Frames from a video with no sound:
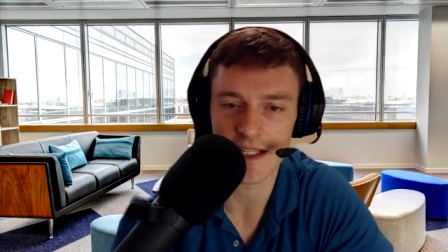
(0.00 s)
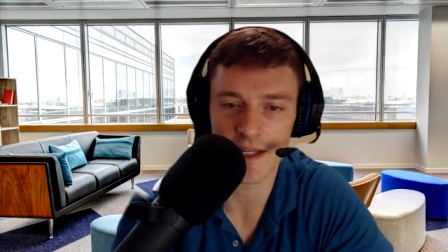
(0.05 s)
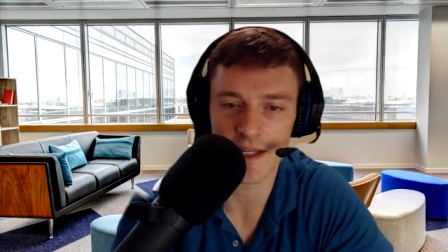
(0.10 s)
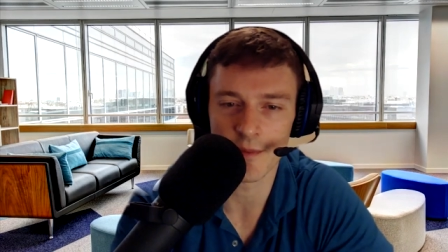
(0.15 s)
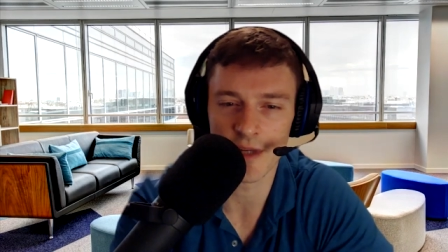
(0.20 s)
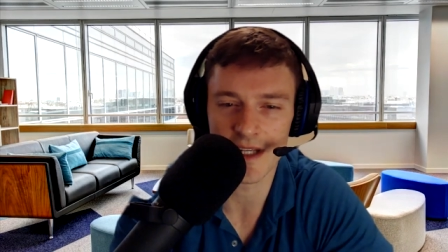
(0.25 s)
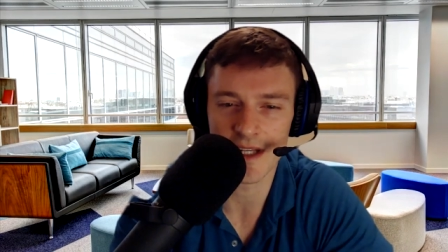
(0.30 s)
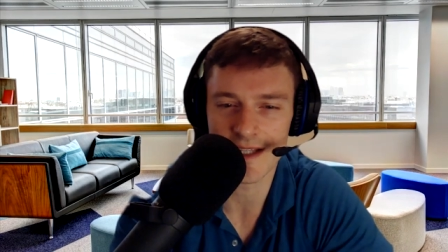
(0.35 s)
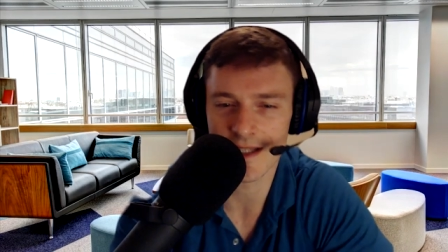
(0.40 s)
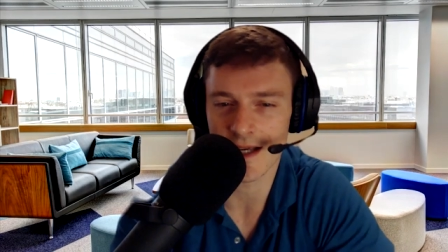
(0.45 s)

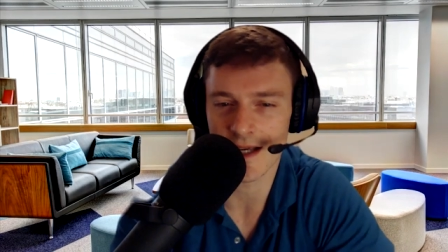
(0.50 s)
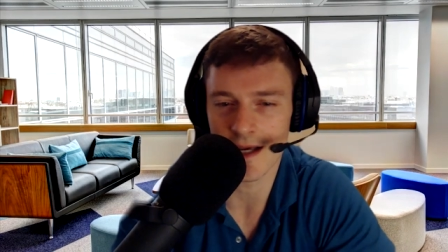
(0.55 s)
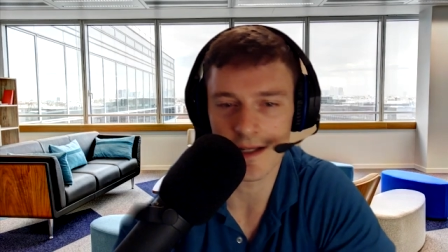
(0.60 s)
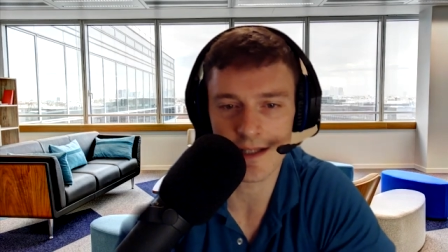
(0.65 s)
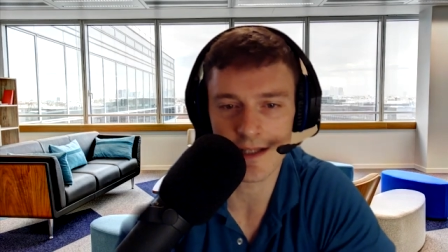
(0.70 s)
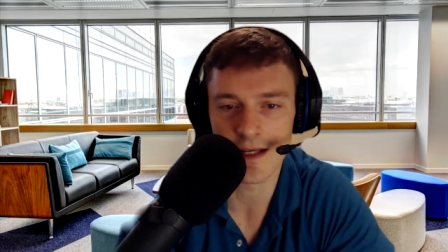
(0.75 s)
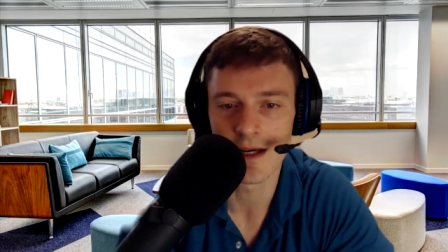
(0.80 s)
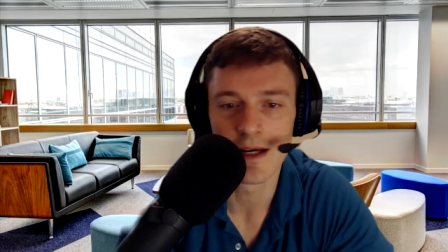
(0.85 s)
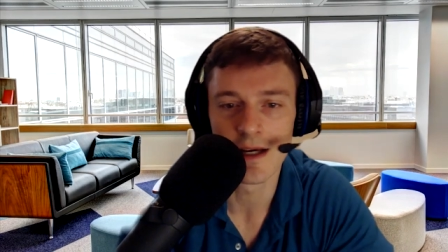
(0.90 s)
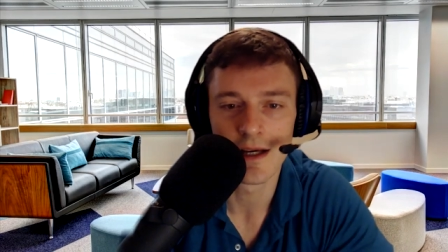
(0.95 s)
Somebody
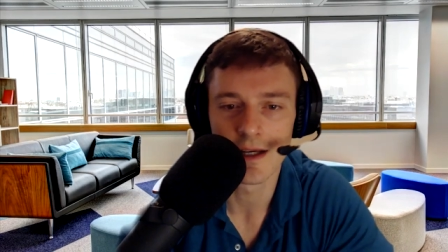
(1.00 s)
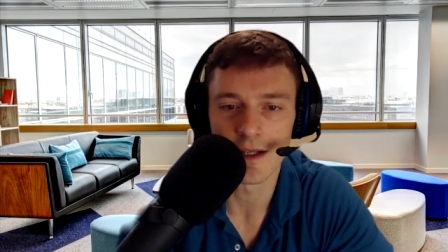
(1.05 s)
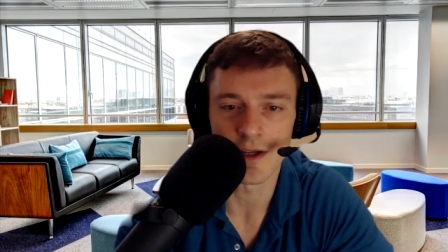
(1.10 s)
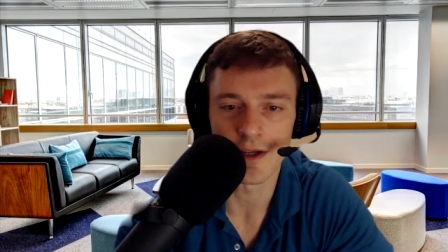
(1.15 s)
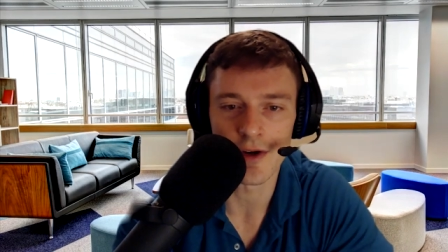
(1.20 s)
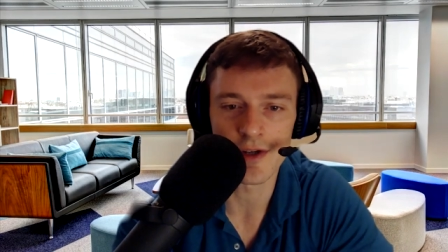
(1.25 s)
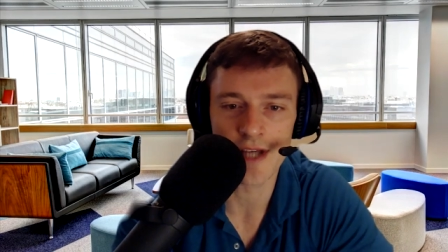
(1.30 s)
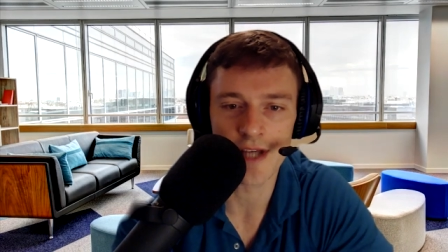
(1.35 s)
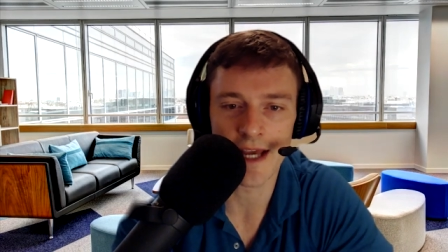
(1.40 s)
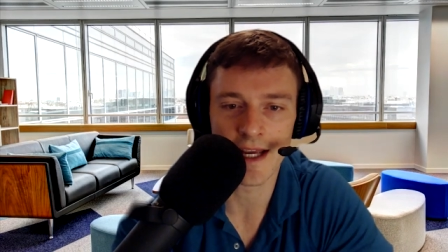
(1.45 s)
says,
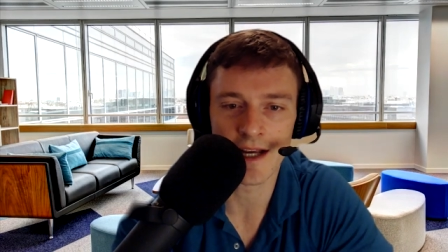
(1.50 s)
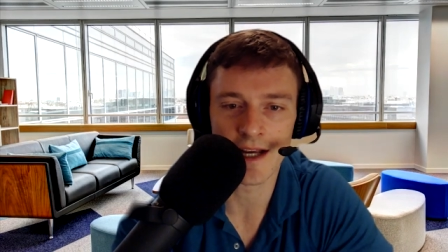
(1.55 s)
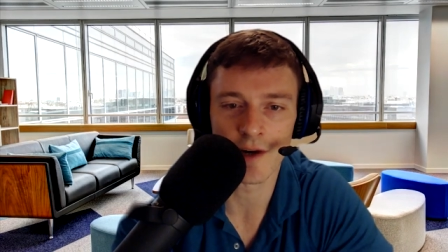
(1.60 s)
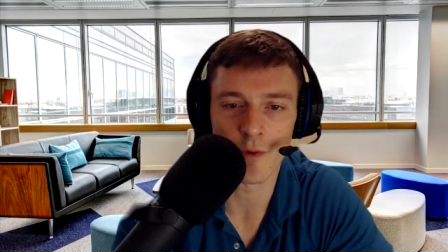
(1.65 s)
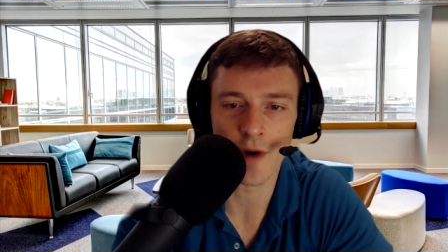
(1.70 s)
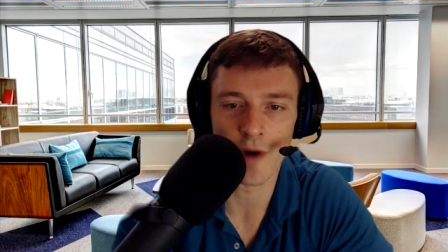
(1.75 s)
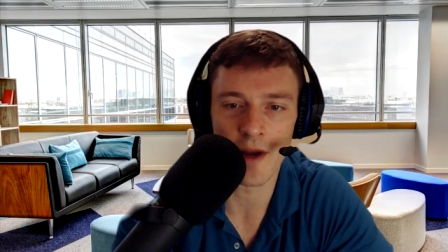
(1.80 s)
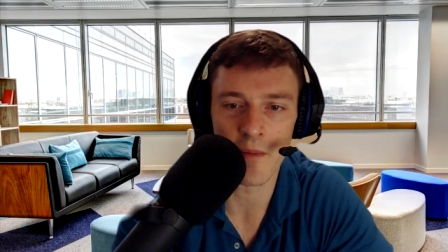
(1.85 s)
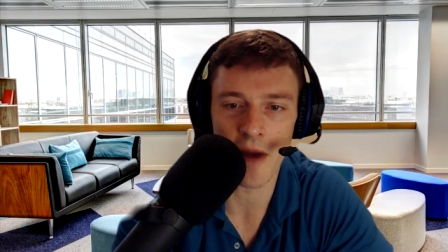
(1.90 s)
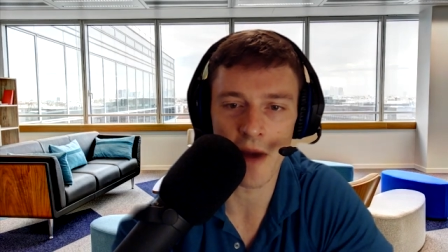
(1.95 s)
you're taking
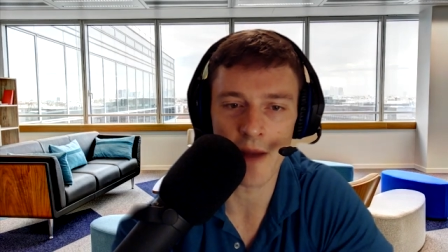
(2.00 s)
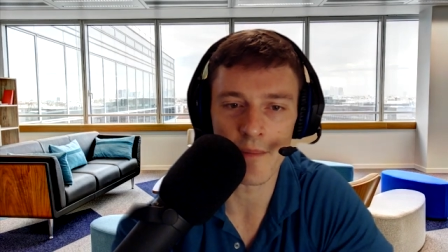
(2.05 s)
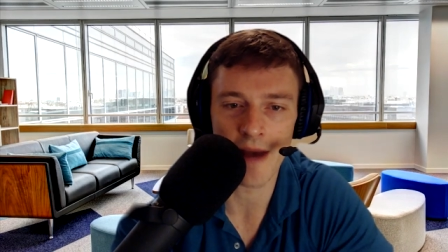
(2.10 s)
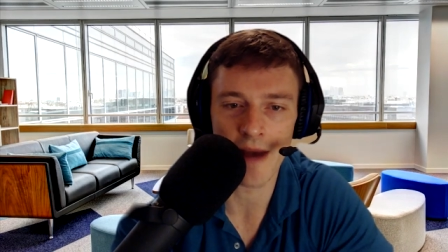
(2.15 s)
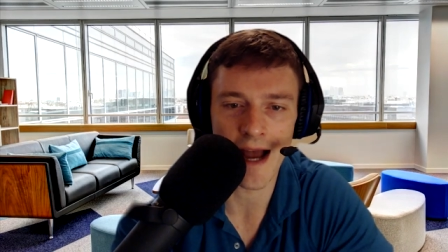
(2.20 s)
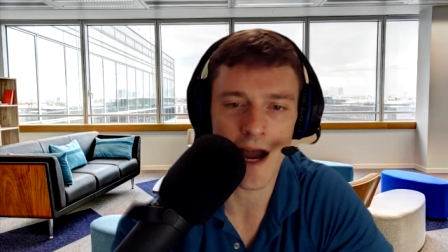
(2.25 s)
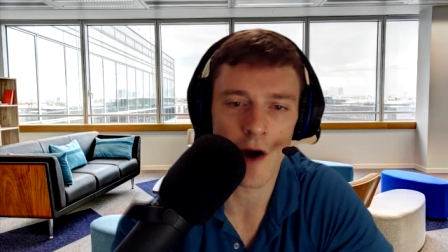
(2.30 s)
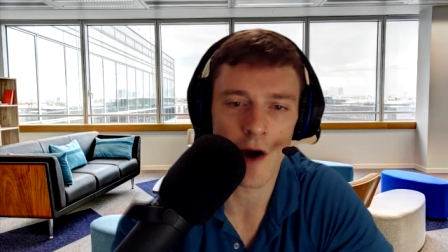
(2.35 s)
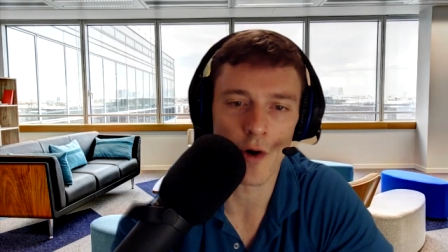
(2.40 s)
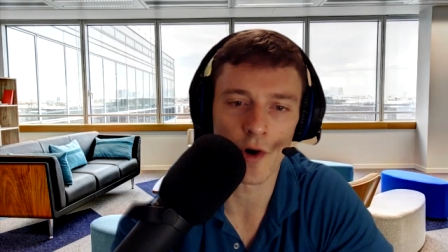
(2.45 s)
away my
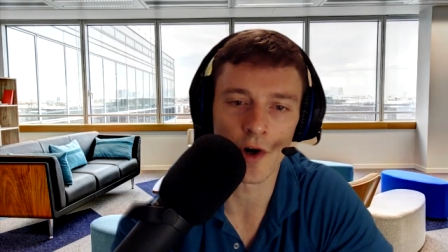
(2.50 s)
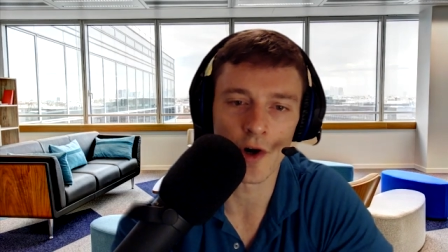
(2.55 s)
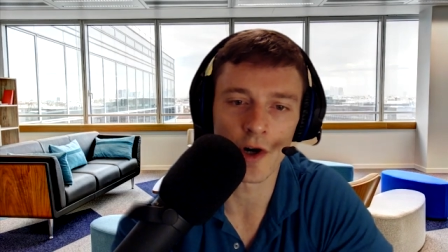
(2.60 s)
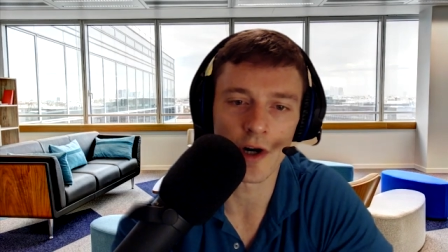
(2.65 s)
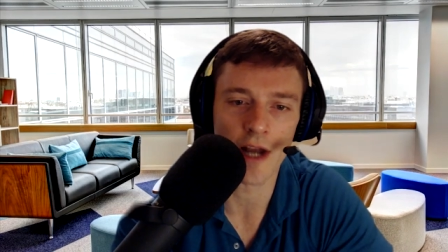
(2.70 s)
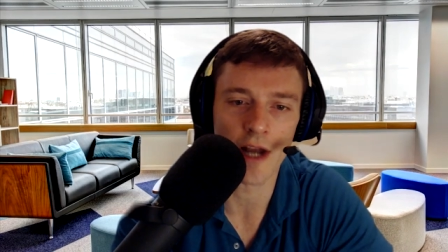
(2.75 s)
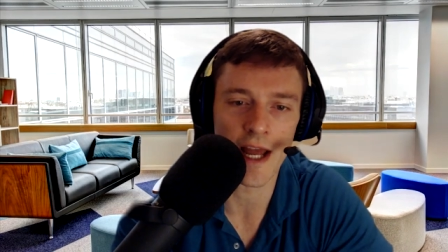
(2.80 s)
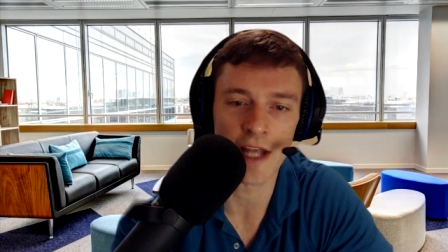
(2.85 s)
power,